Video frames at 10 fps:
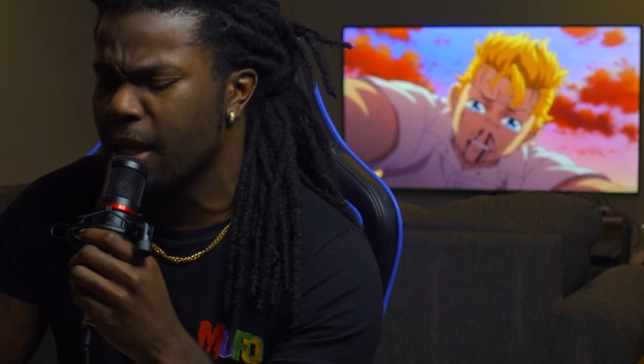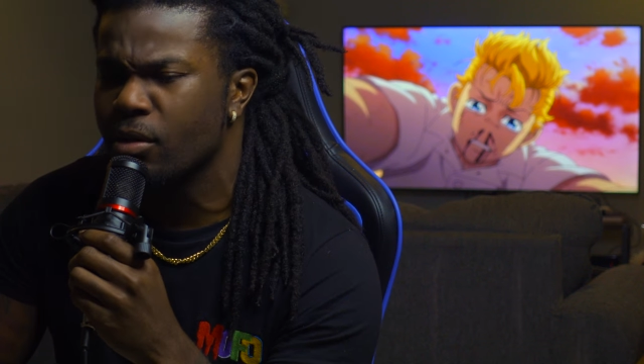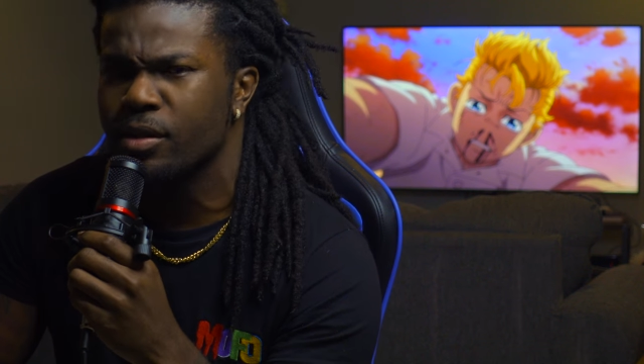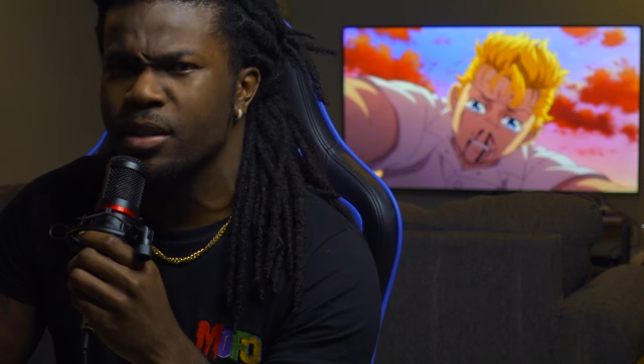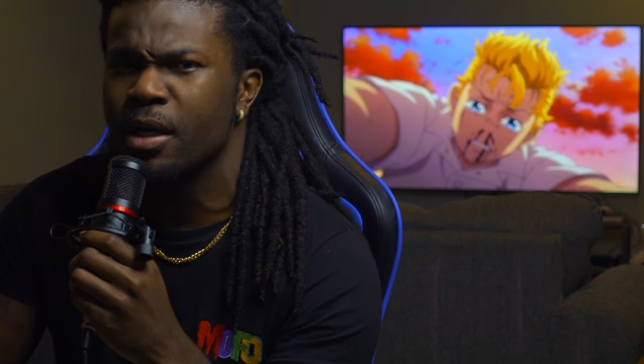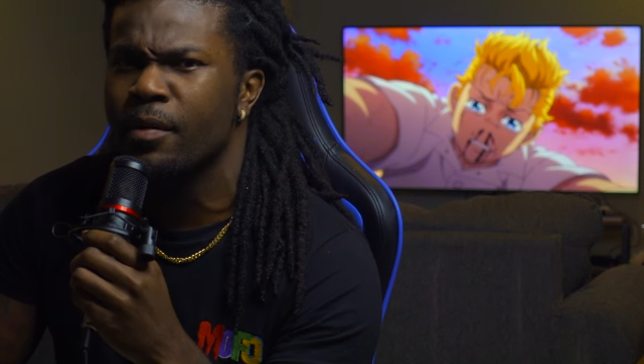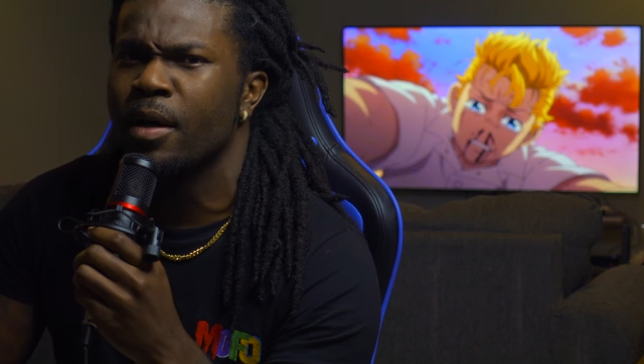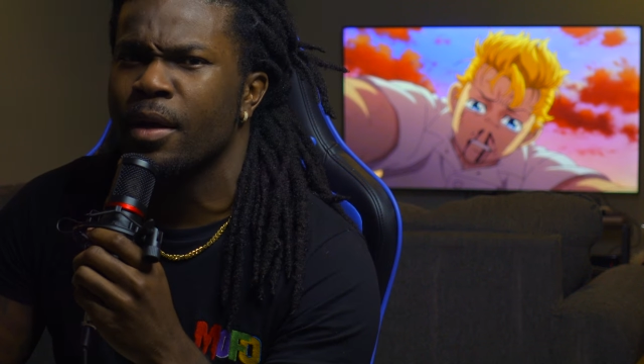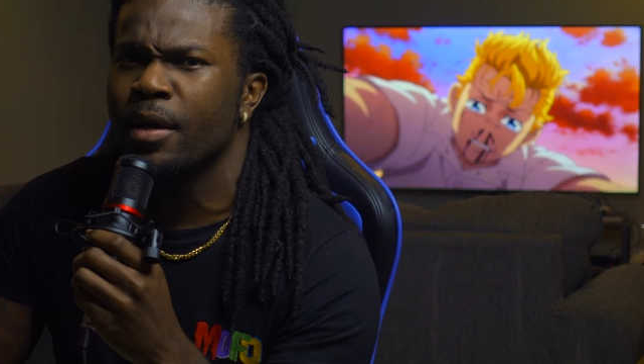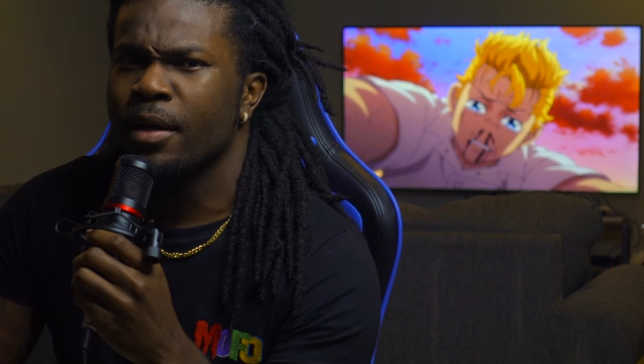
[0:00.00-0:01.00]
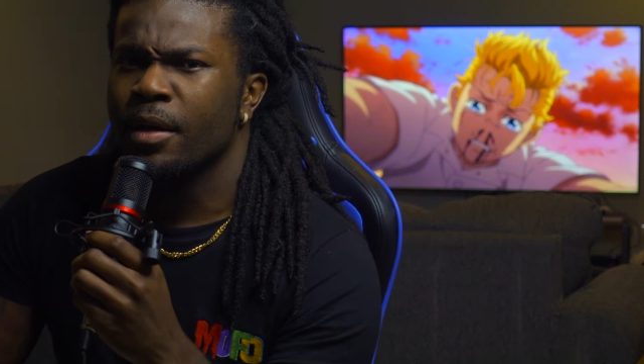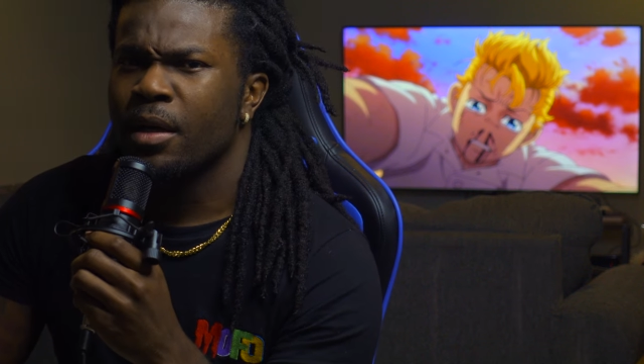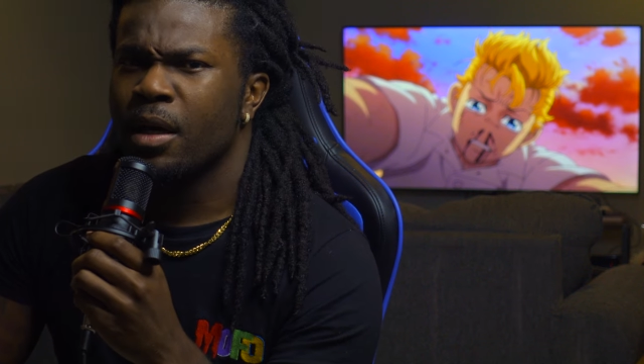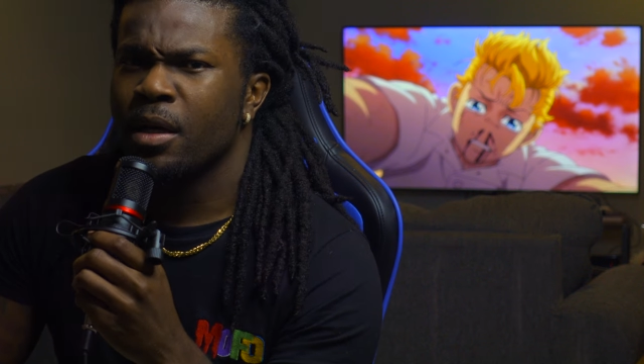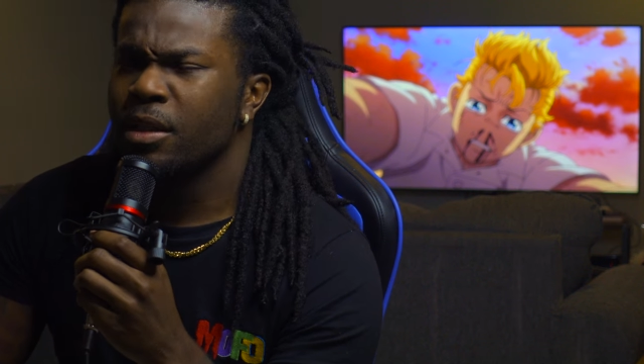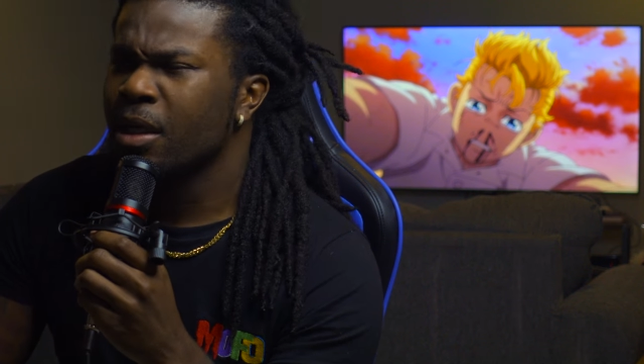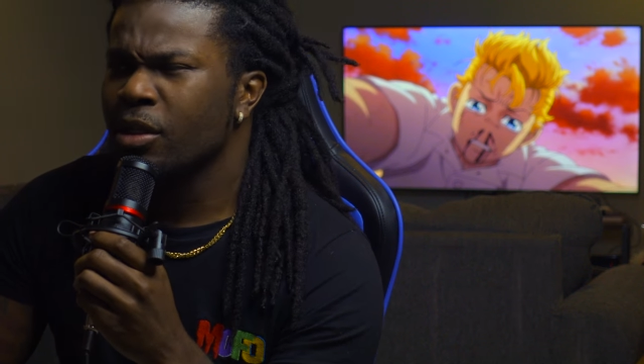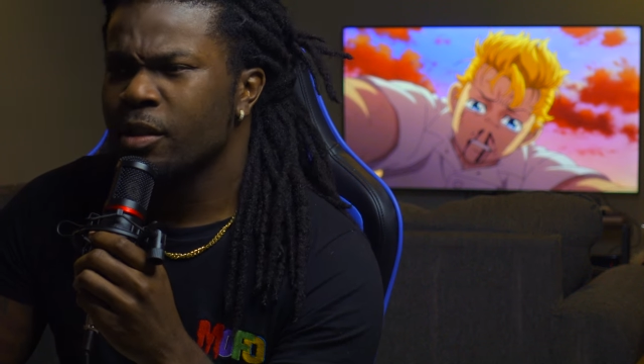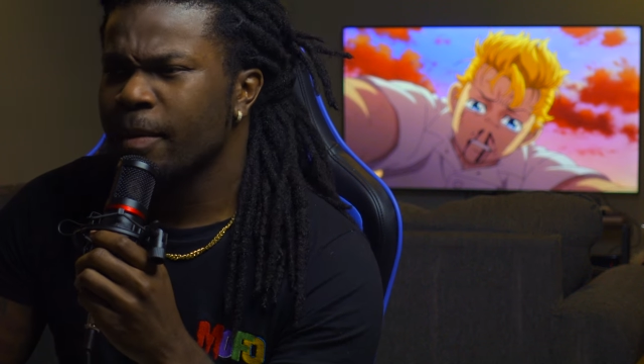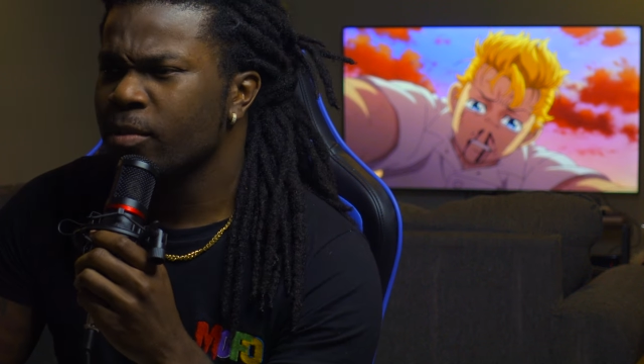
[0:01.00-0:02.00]
house and stuff. Uh, she's not
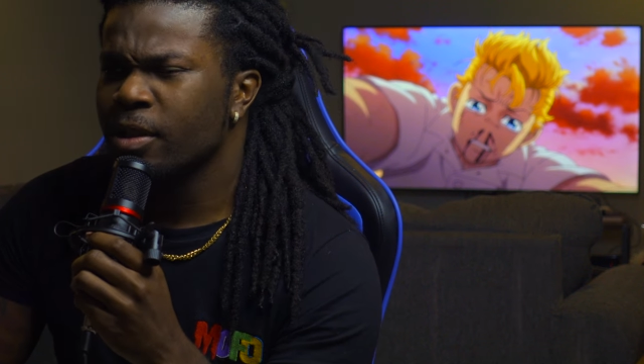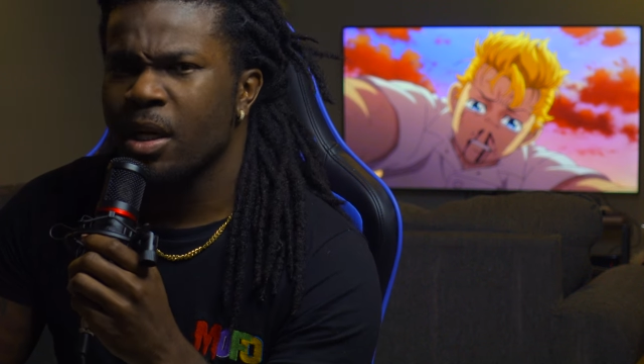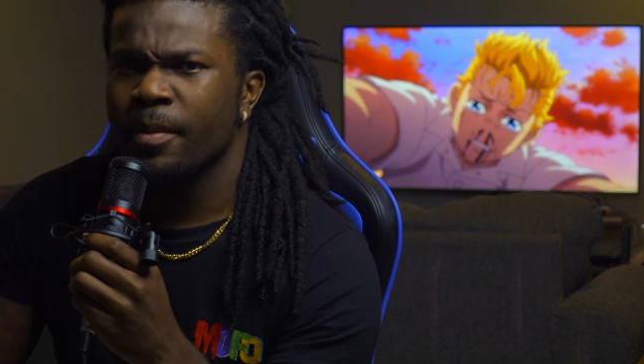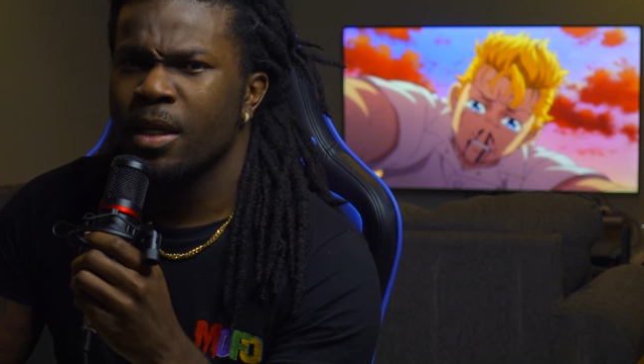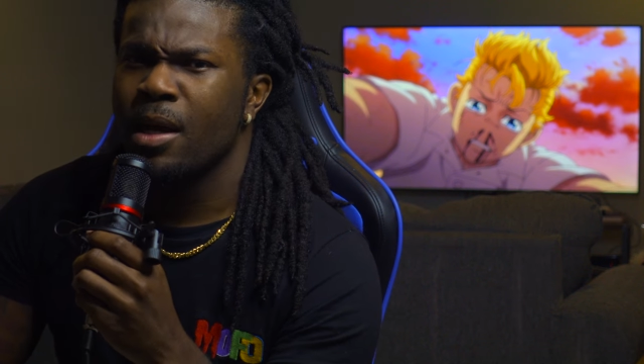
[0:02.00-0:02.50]
going to spend too much time at the